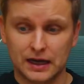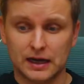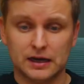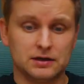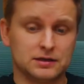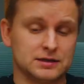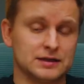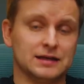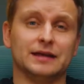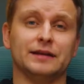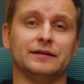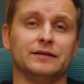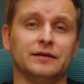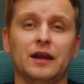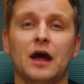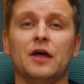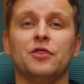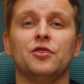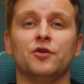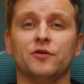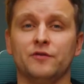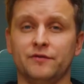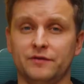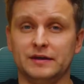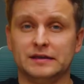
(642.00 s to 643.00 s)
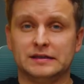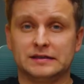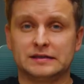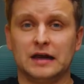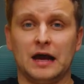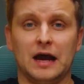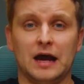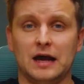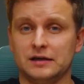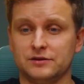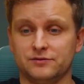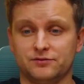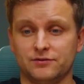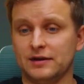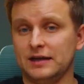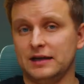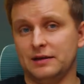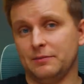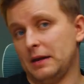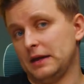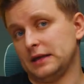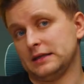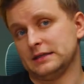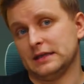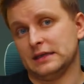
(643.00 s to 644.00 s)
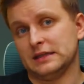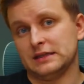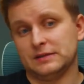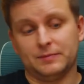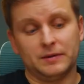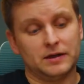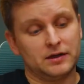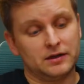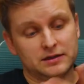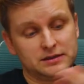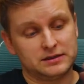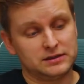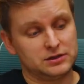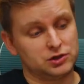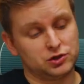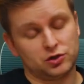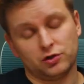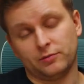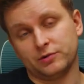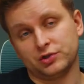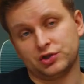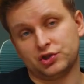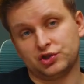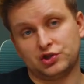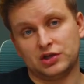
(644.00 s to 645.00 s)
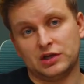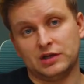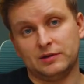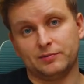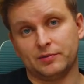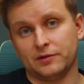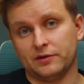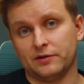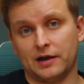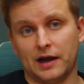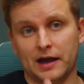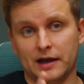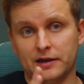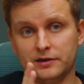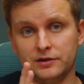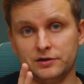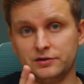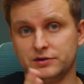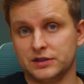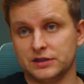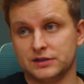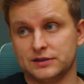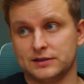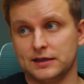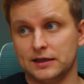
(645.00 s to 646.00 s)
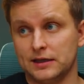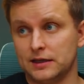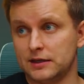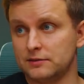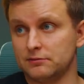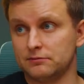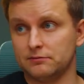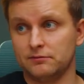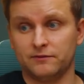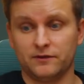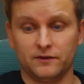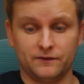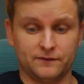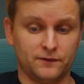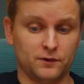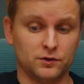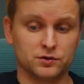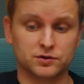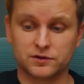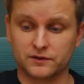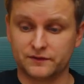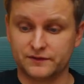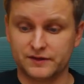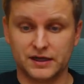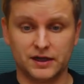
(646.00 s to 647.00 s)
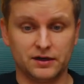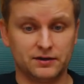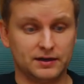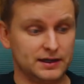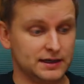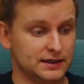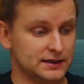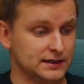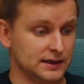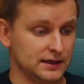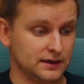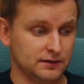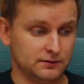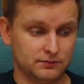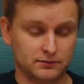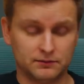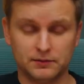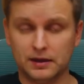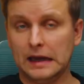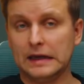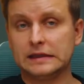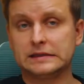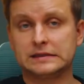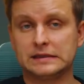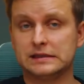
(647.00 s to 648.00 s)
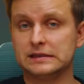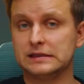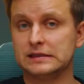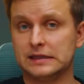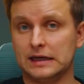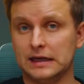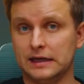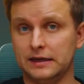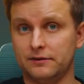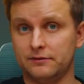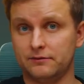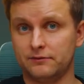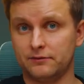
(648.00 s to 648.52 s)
it, none of these cards really make sense because it's so much cheaper, and you just think for photo video editing, it's insane,